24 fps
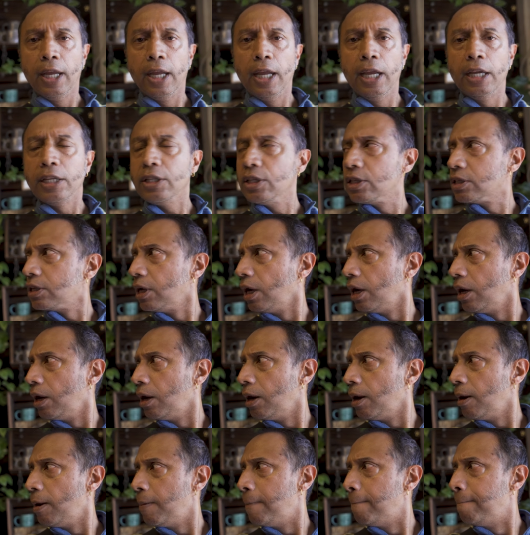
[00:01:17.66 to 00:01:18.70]
It's
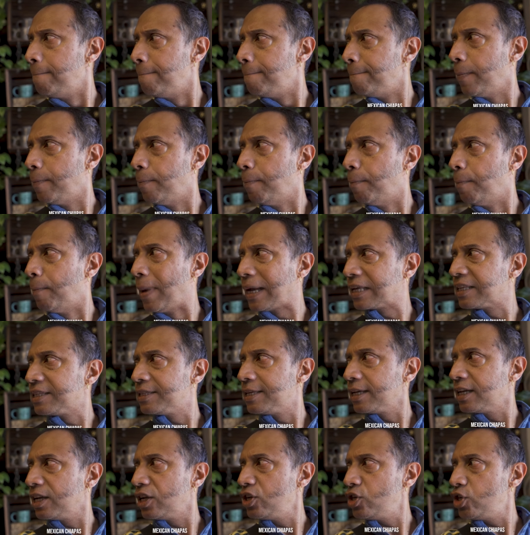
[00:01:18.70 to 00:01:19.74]

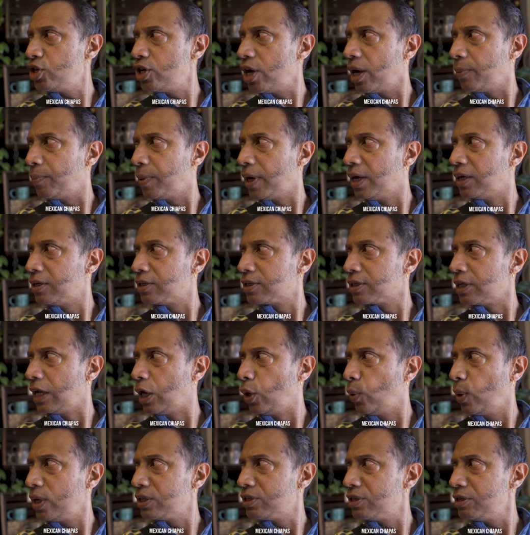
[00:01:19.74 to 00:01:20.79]
Mexican Chiapas,
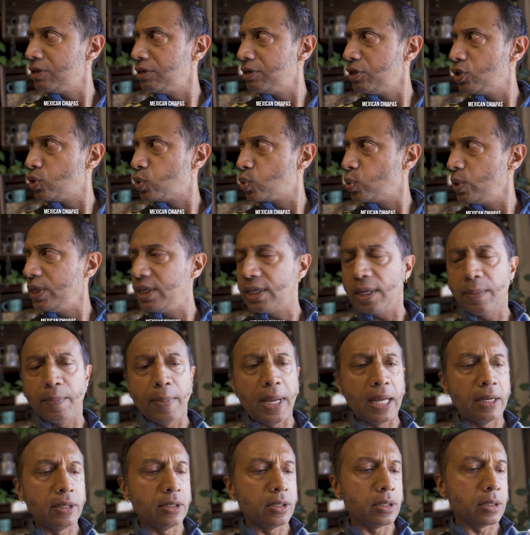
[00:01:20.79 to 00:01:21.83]
low acidity, sweet and
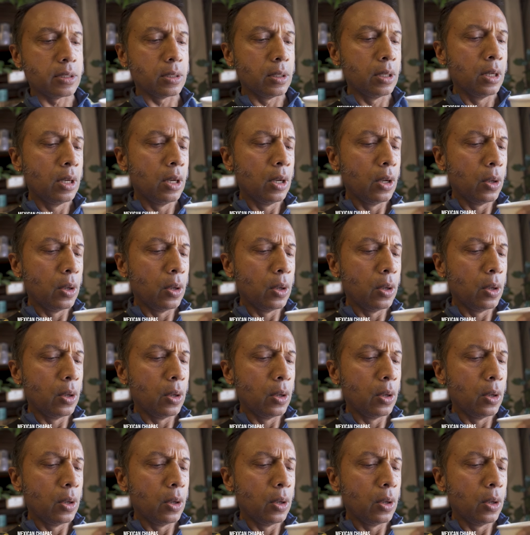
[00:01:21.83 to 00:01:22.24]
balanced.